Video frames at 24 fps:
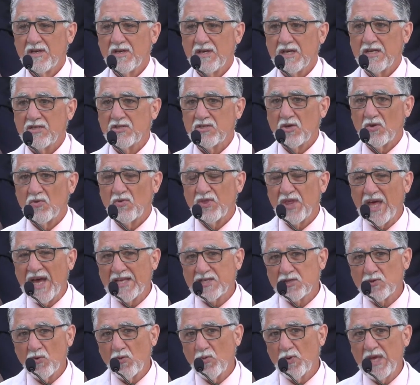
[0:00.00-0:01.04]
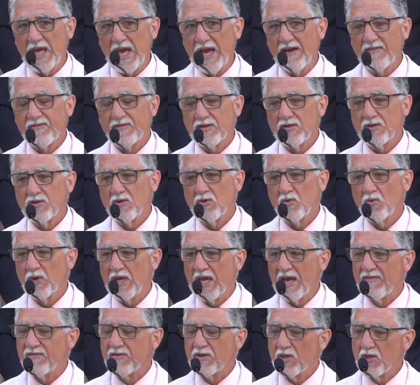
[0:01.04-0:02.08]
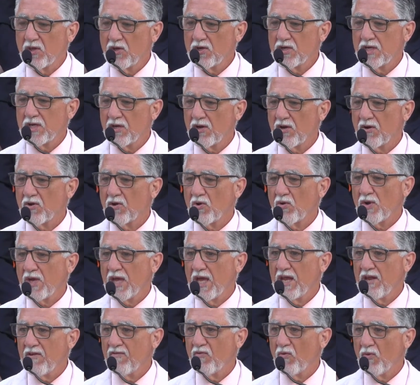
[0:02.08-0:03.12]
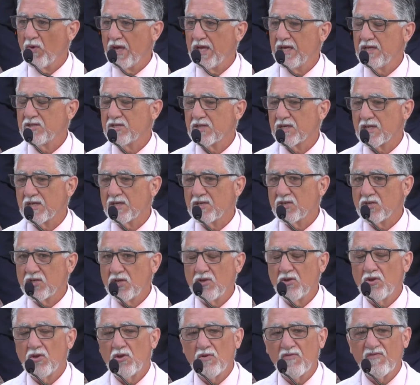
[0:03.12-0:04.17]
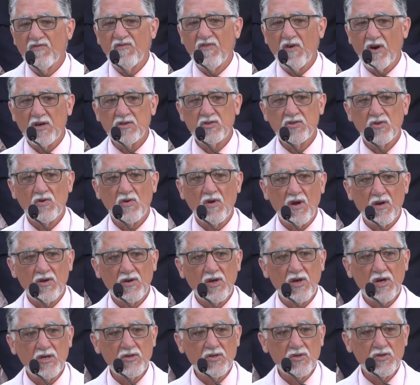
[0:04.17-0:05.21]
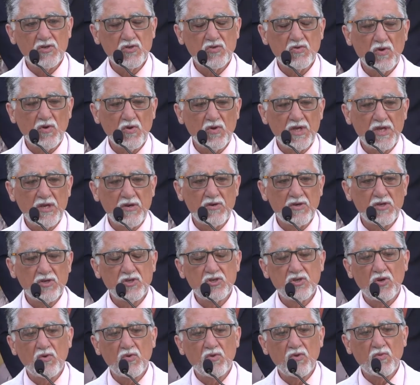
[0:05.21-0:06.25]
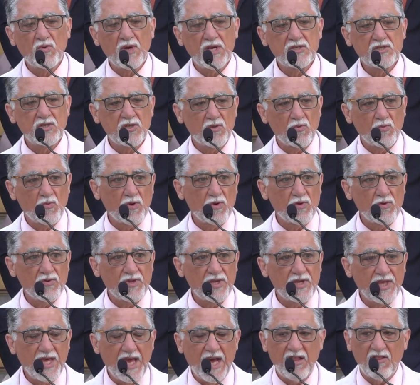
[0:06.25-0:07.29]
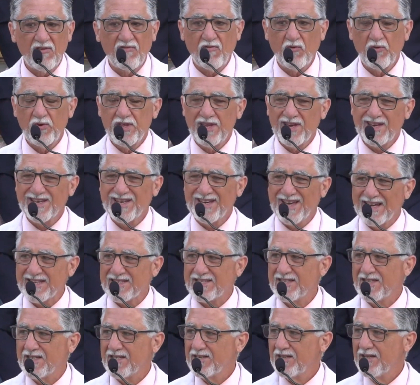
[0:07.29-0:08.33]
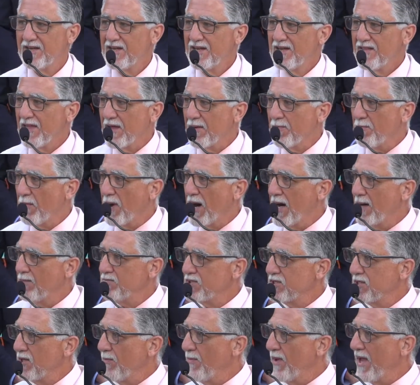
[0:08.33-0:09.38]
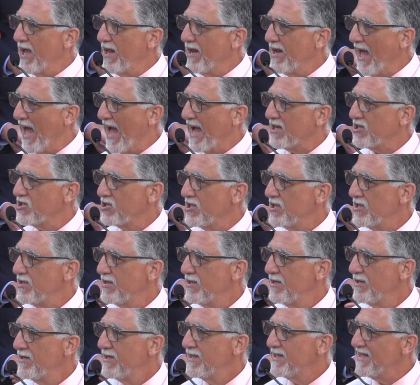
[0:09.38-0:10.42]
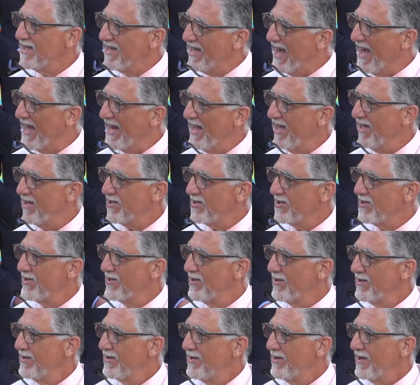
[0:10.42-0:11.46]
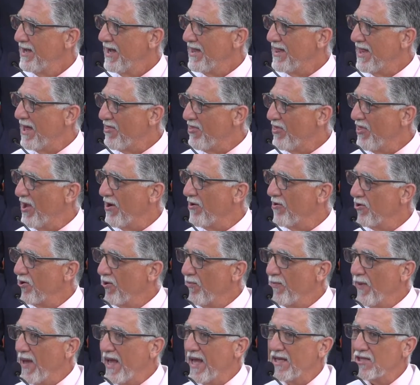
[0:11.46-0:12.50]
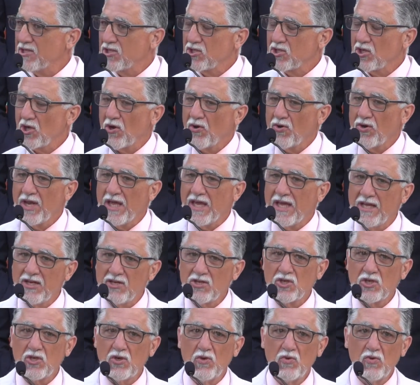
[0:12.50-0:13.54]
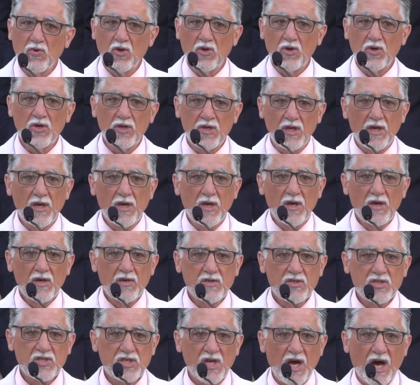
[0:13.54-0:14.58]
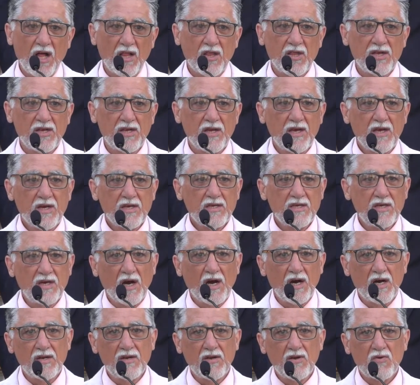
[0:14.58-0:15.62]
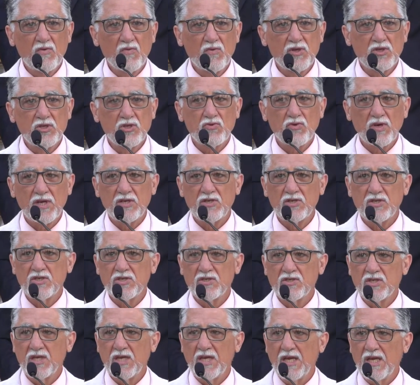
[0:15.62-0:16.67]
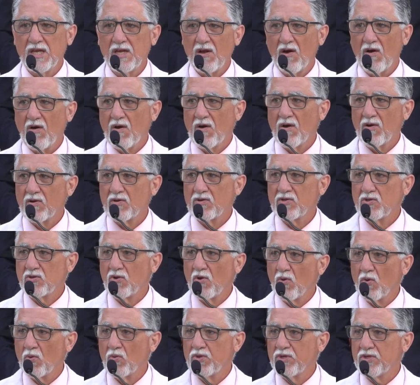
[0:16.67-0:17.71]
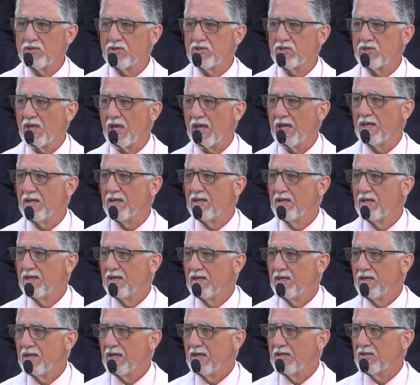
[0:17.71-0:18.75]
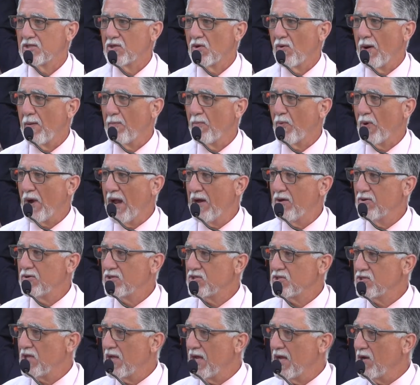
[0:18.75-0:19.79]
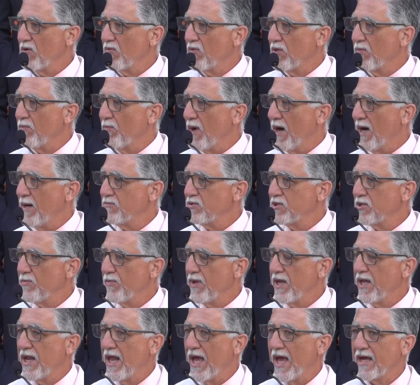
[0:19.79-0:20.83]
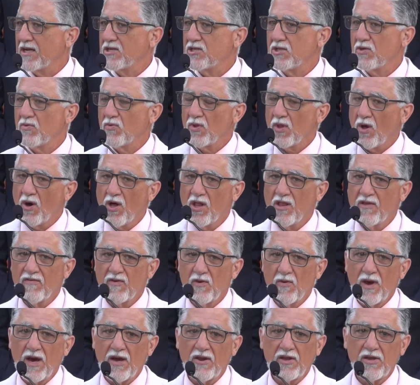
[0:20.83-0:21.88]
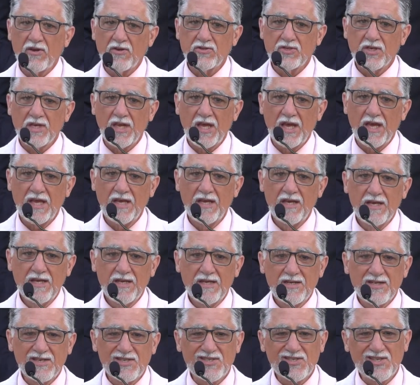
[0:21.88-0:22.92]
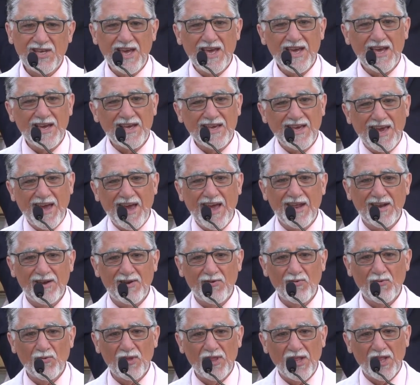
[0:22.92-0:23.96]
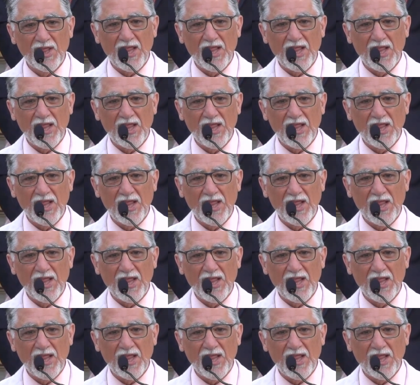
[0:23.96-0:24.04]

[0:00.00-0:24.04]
And so that's what we have to do. We have to look at our creative ways to continue to foster our gun control here, to show the rest of the world that California gets it, that moms demand action, get it, and that their demands turn into good, solid, gun restrictions in our Golden State. And so I'm proud to stand with Moms Demand Action, with all of you out here today, to say again with a